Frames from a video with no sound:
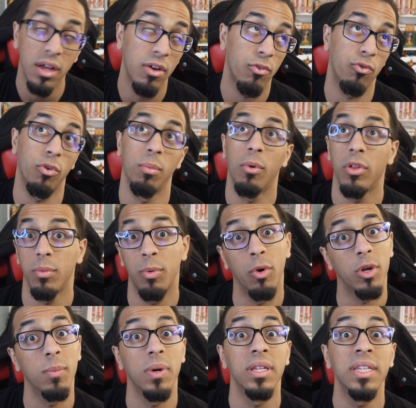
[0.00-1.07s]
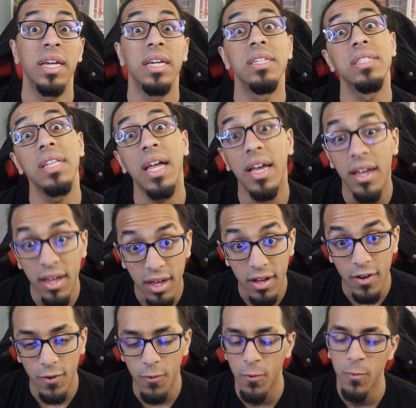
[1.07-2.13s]
from all the Pokemon that he's let
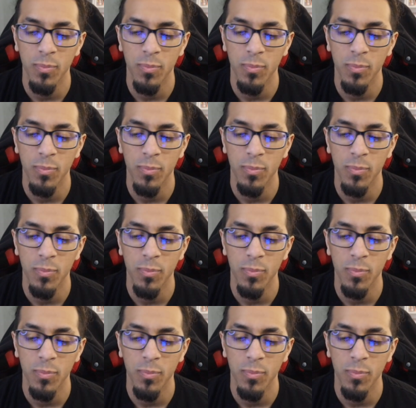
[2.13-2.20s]
go,